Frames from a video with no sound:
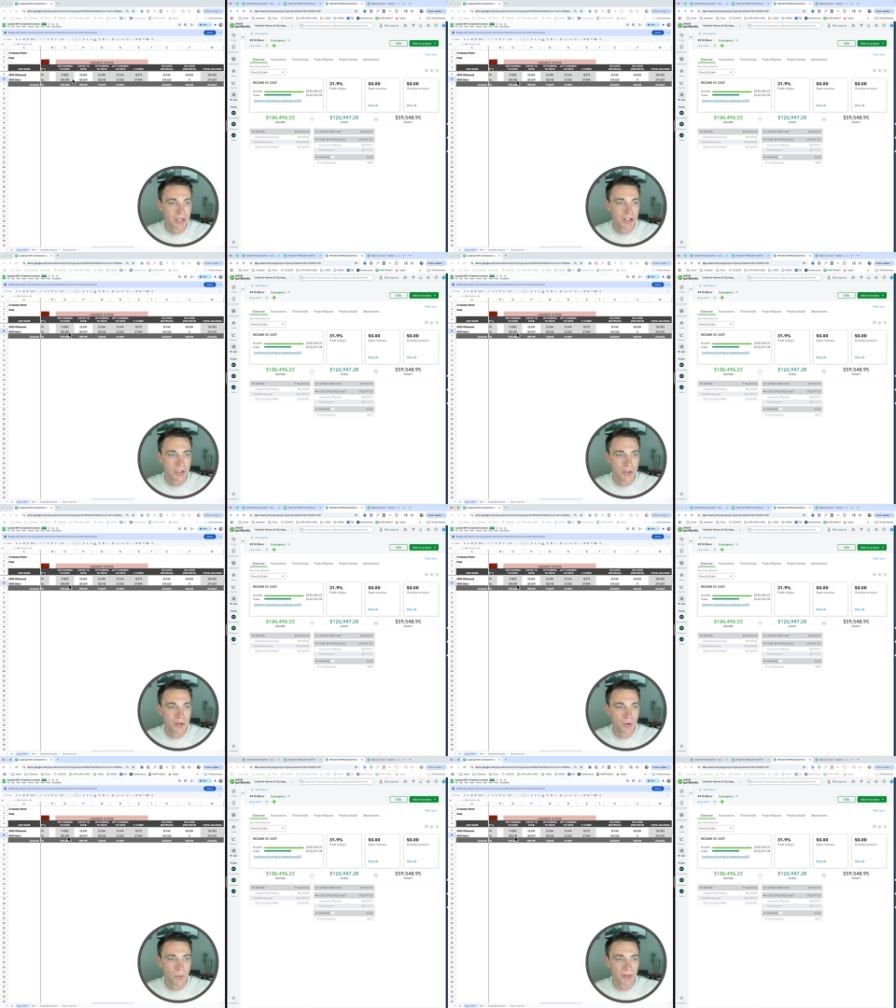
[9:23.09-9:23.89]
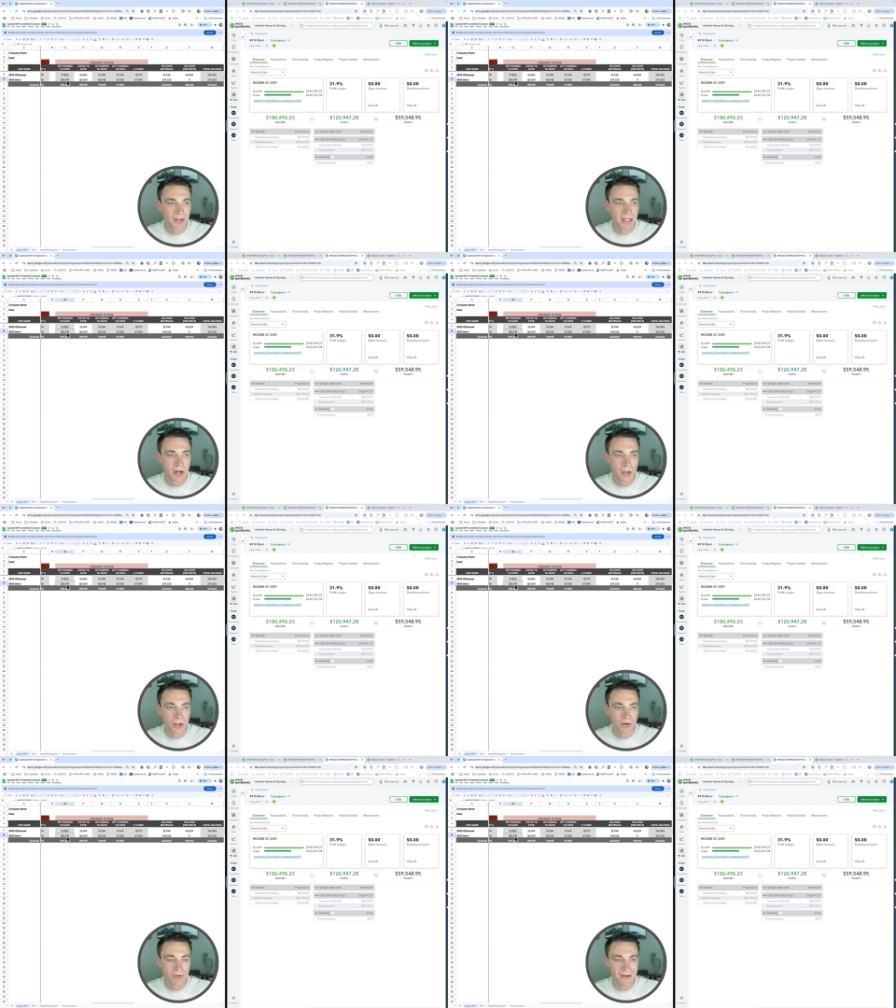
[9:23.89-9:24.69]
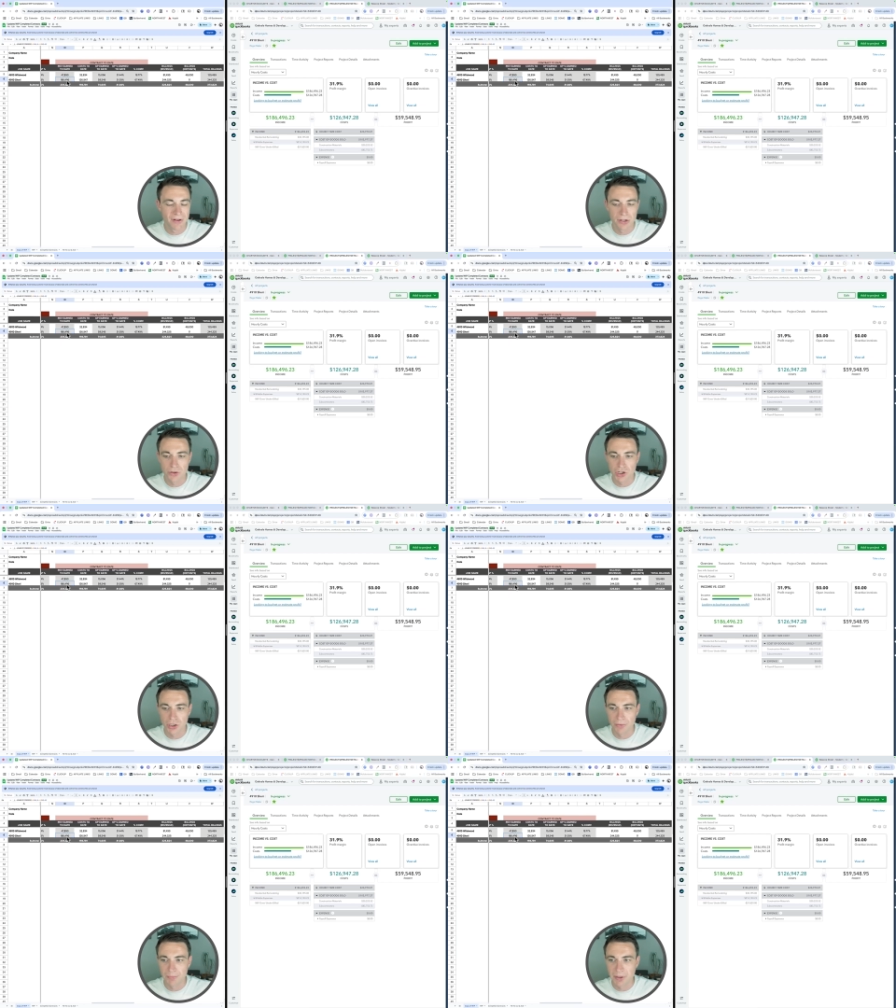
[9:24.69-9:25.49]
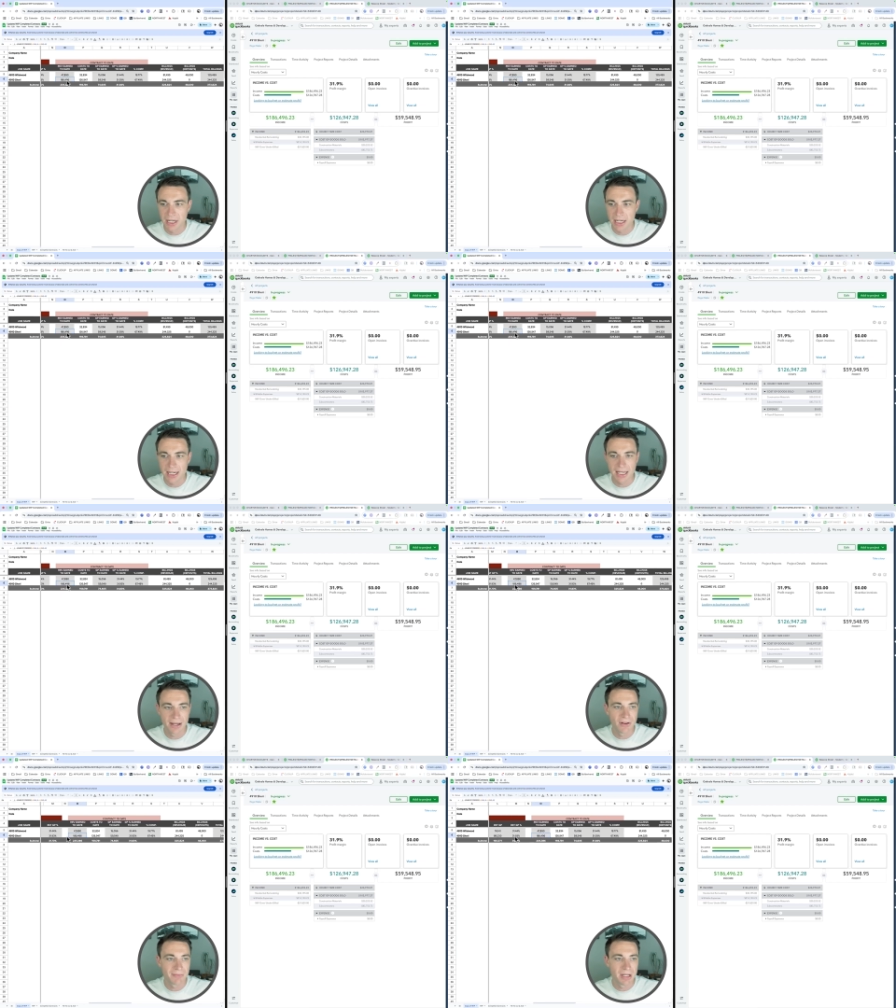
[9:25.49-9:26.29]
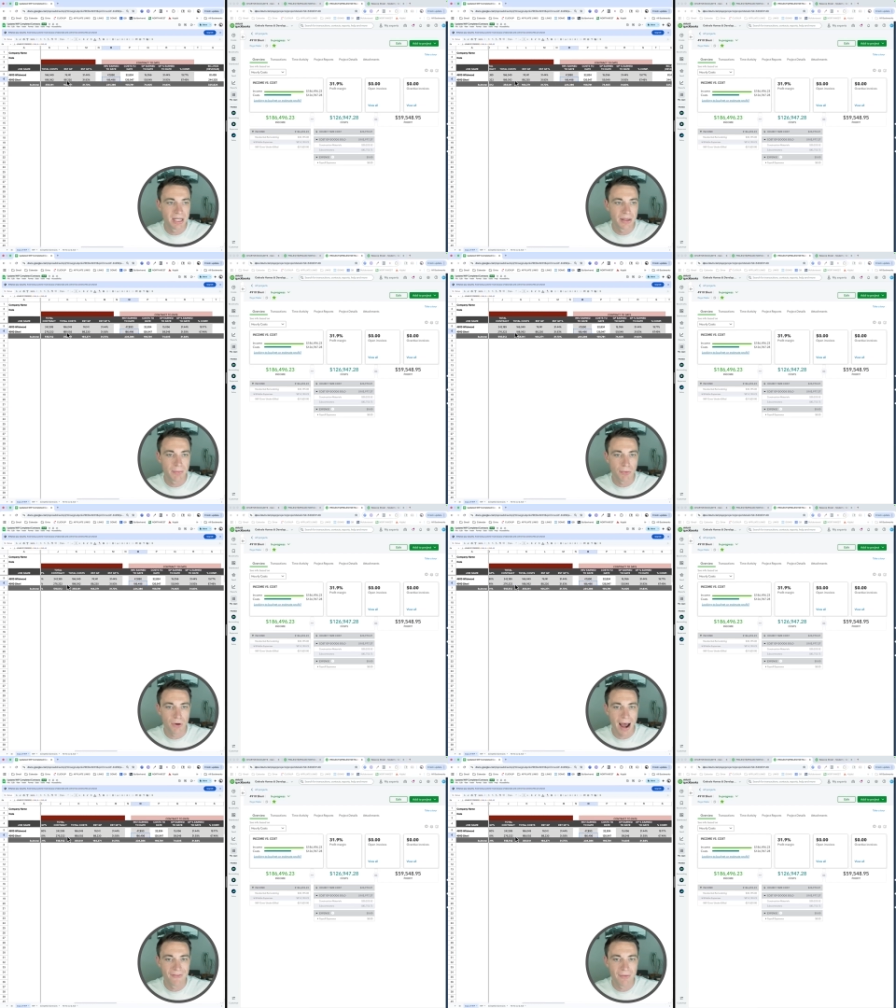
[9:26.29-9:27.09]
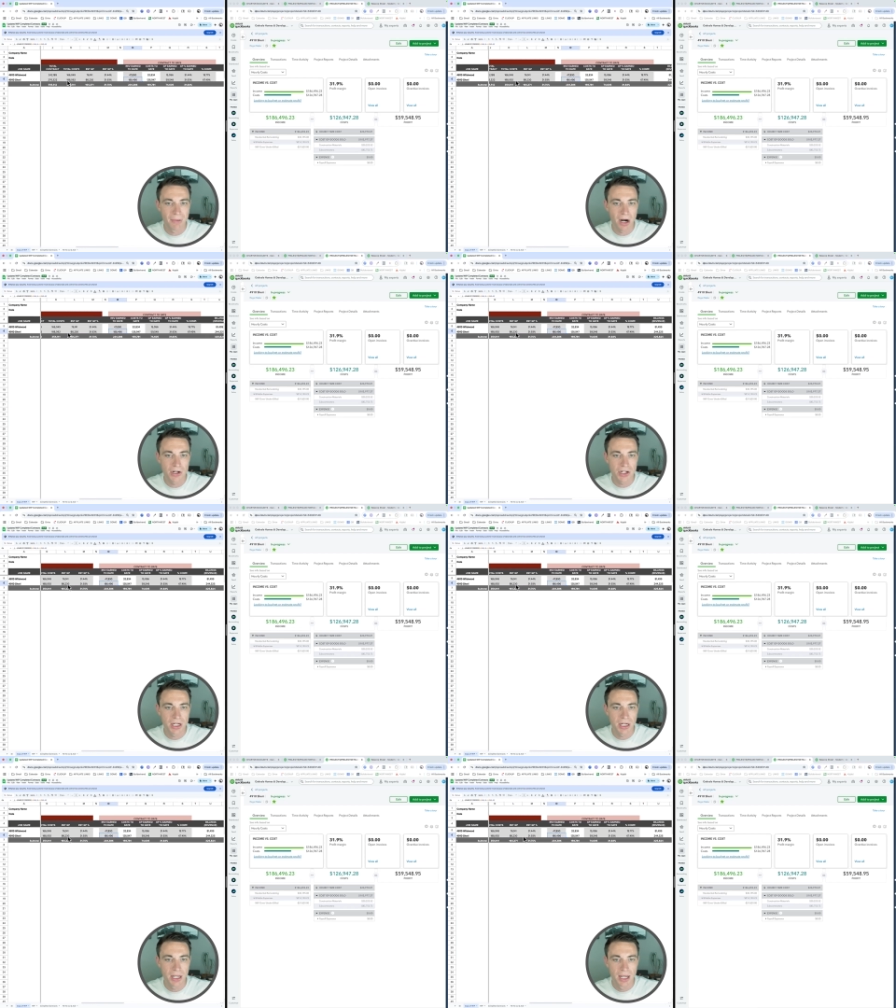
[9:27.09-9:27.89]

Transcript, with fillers: to what the earned revenue should be, giving me the profit margin